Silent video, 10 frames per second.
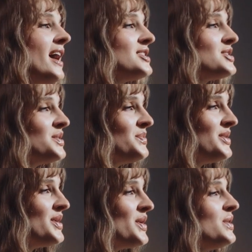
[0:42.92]
I should
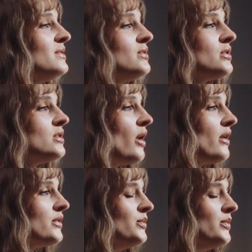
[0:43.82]
be over
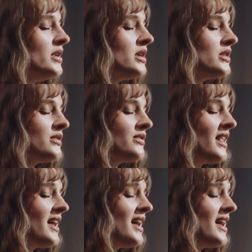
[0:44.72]
all the butterflies,